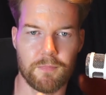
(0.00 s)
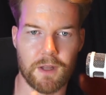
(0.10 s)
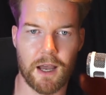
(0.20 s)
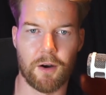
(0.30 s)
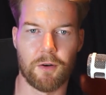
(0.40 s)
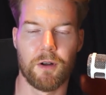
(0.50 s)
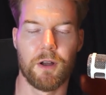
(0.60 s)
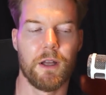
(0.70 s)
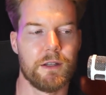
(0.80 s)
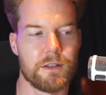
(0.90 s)
Now,
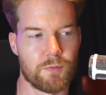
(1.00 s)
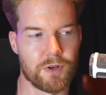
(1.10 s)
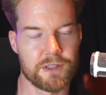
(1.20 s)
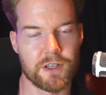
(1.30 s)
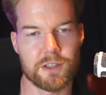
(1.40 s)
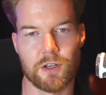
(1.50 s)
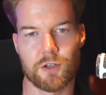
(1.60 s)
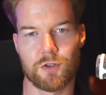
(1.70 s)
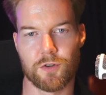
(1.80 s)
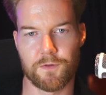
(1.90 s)
this brings us
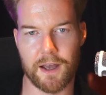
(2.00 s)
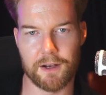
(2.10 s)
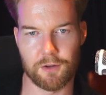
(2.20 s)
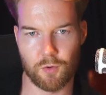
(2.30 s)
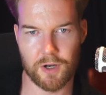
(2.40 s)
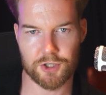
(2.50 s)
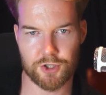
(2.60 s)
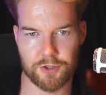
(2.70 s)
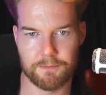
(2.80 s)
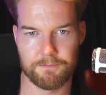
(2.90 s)
to the final
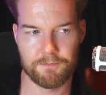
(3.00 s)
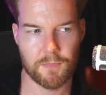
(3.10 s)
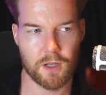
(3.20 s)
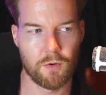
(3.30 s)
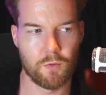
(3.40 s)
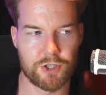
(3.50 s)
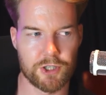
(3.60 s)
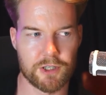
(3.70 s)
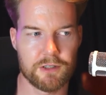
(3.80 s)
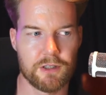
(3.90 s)
question,
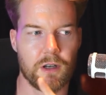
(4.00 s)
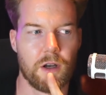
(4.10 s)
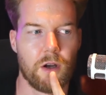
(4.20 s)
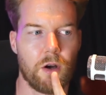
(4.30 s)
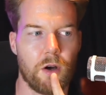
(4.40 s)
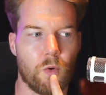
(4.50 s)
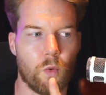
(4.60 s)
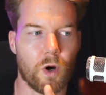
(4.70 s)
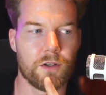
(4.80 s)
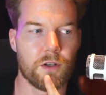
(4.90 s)
which is
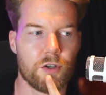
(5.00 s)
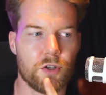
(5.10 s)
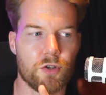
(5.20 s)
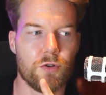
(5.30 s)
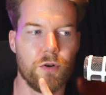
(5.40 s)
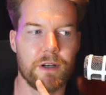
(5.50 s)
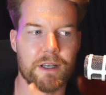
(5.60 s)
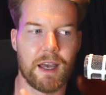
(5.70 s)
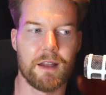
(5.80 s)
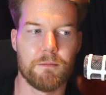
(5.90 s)
what you
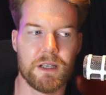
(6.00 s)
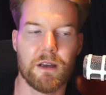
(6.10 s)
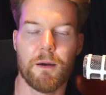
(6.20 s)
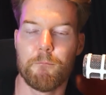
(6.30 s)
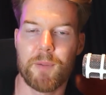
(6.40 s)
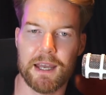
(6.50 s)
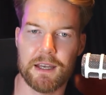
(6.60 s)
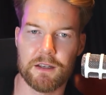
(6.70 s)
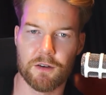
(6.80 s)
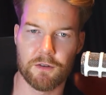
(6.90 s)
can be
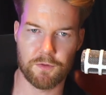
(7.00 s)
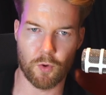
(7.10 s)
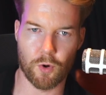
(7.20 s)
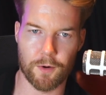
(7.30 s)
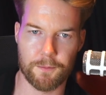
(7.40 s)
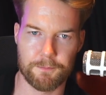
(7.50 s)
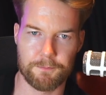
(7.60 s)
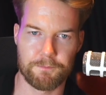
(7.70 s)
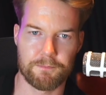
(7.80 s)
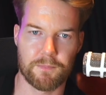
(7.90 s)
paid for.
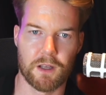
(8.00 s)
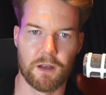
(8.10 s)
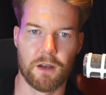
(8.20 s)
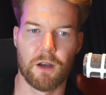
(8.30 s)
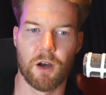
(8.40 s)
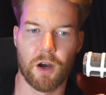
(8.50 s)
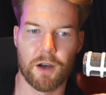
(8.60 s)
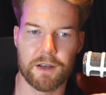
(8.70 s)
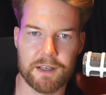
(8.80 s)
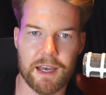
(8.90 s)

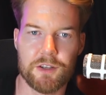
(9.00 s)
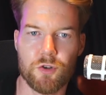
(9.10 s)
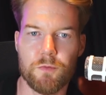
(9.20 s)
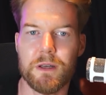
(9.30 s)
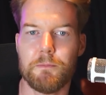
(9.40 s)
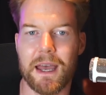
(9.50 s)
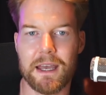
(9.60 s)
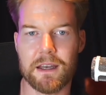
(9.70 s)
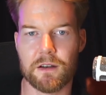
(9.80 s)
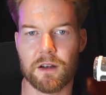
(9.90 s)
Can you be
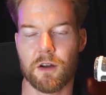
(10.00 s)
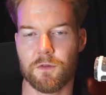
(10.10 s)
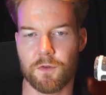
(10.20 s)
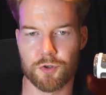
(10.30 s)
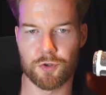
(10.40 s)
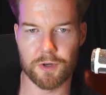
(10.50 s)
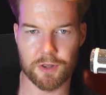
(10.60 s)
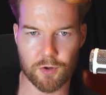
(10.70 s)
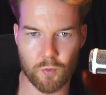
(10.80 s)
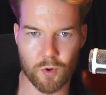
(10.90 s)
paid for
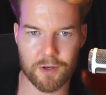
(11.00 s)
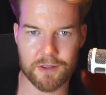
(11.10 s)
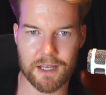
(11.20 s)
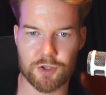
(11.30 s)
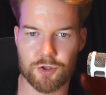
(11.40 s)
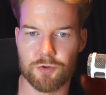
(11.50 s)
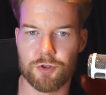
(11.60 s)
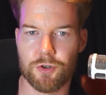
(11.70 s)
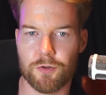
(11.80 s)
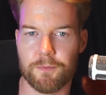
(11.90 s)
doing the work that you
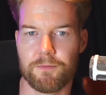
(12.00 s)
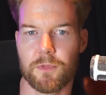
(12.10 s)
do?